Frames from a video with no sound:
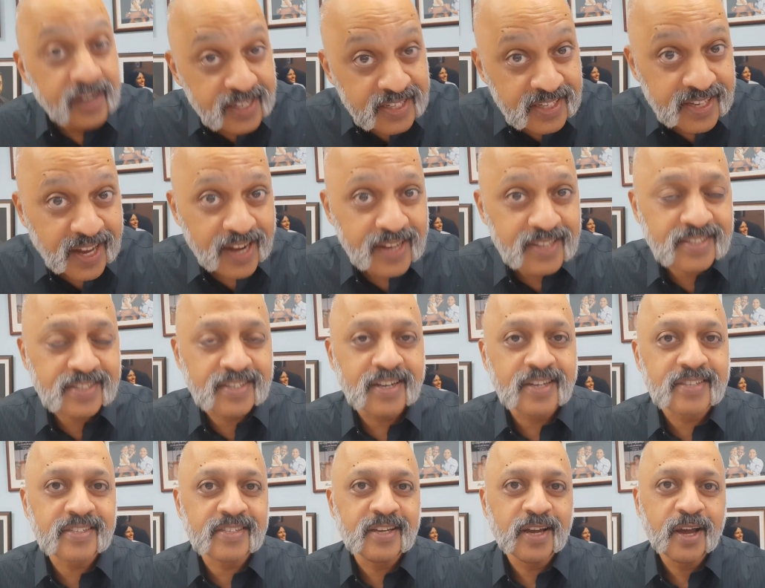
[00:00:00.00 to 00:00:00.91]
criticized
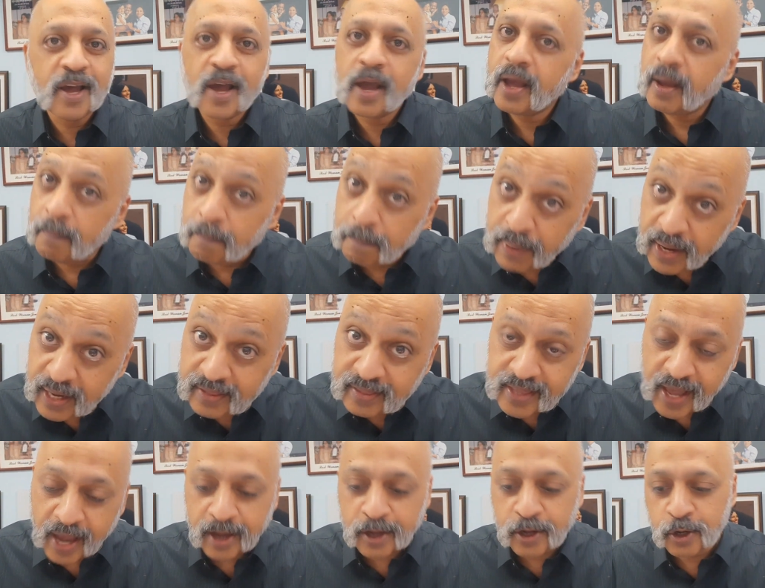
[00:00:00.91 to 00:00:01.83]
us, a
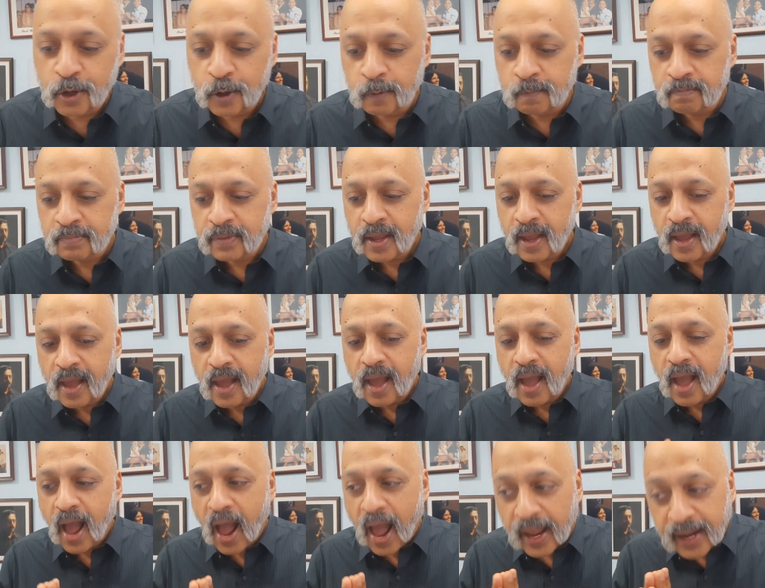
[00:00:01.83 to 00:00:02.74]
big thank you.
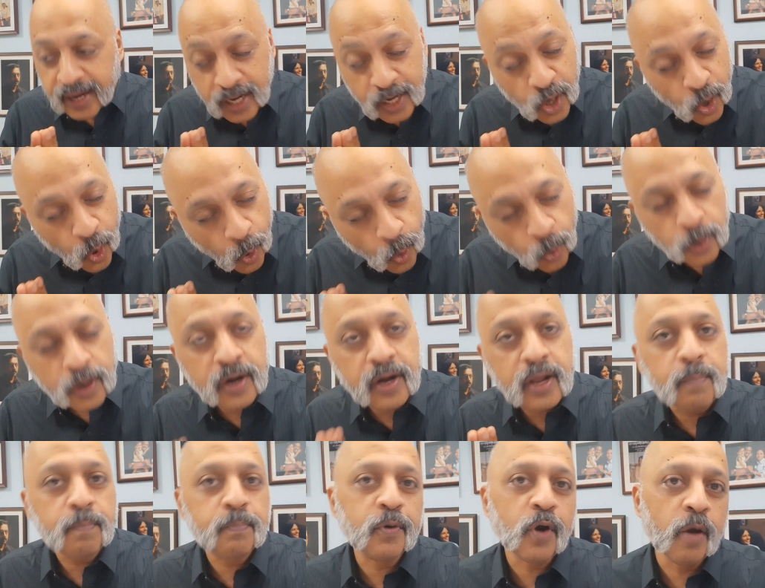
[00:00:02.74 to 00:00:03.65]
I can
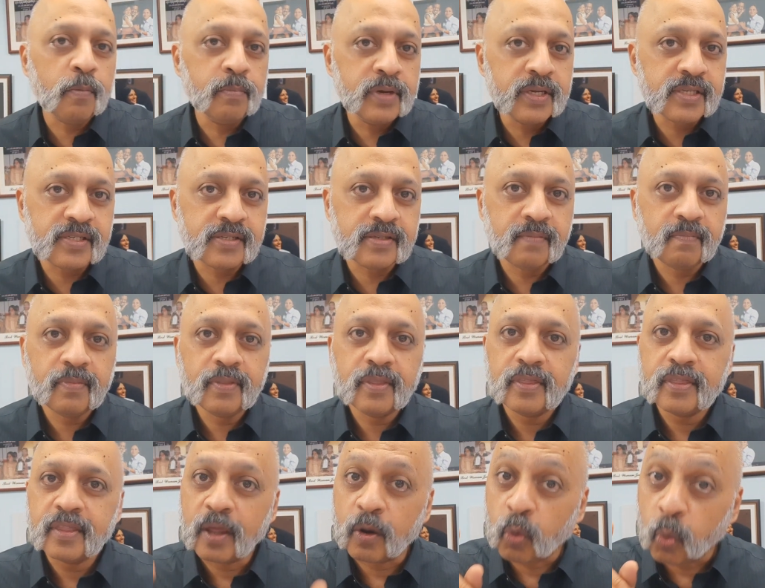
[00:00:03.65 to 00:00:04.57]
only promise
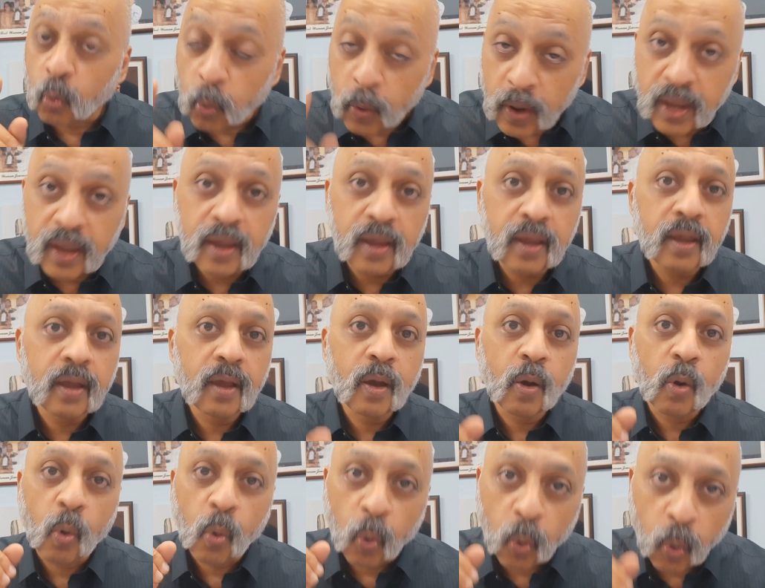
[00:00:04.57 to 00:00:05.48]
that we
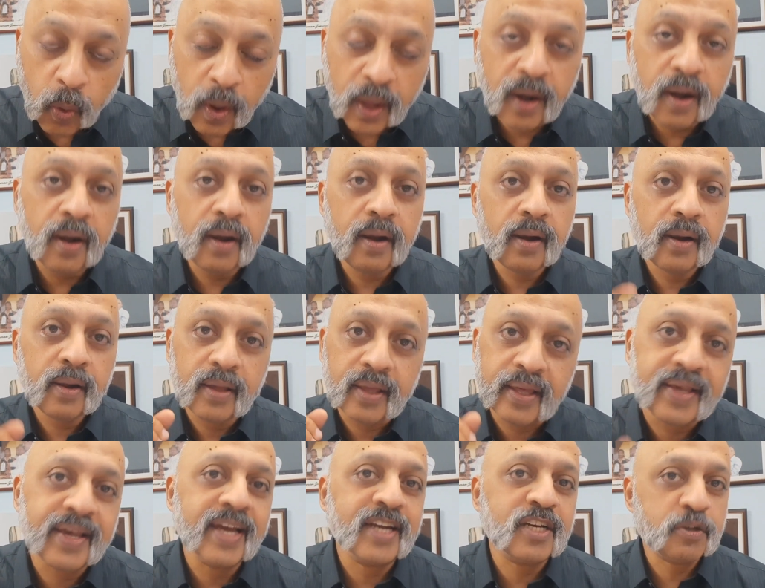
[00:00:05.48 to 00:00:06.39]
will
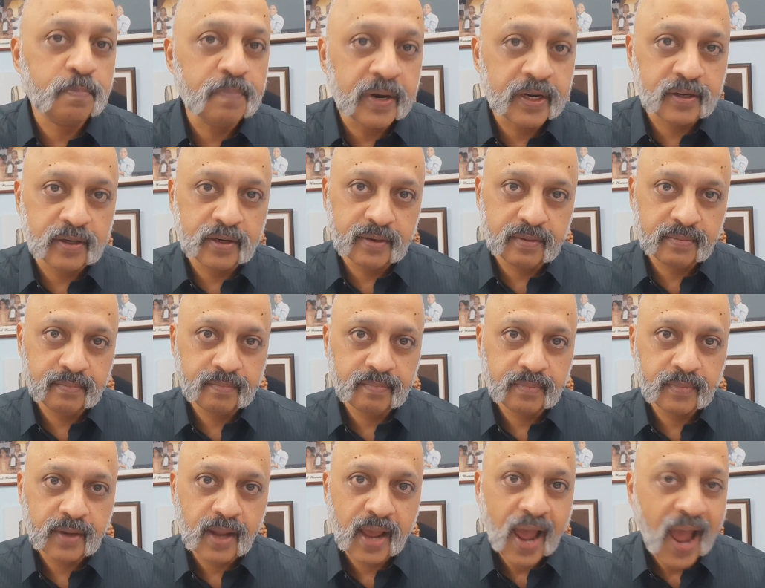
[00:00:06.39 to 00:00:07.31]
get better
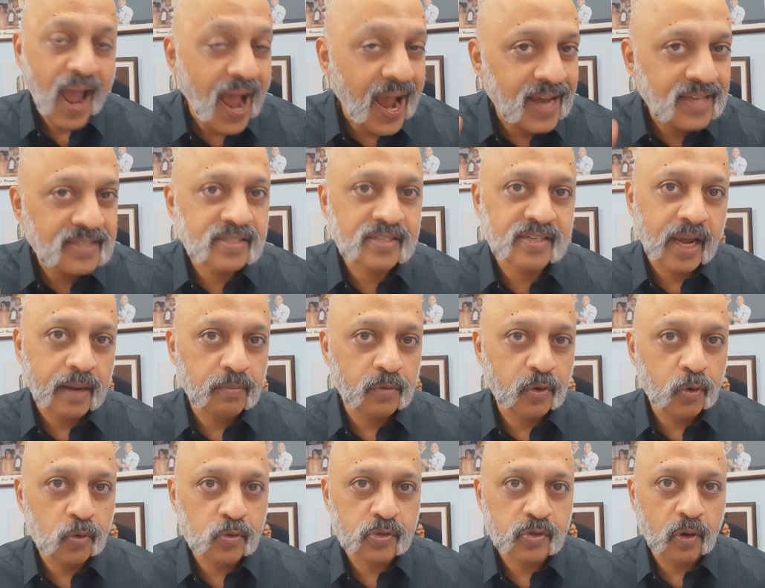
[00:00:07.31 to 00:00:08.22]
as
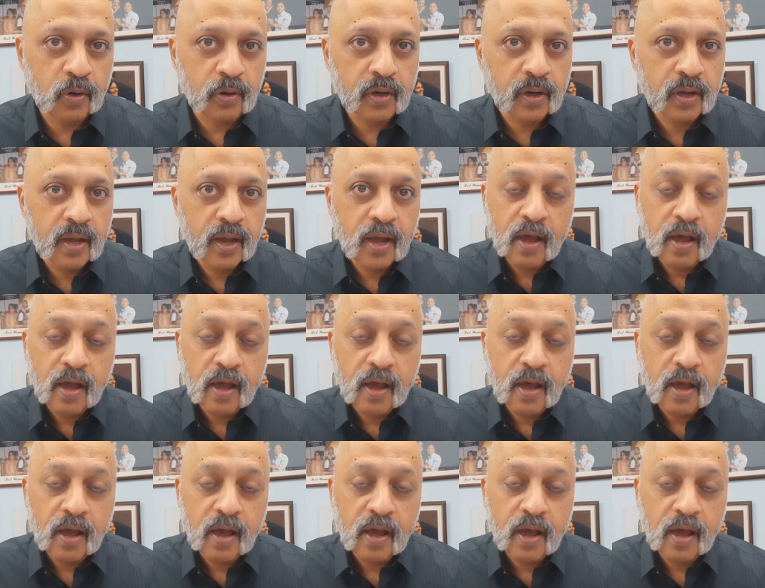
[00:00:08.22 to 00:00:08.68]
time goes on.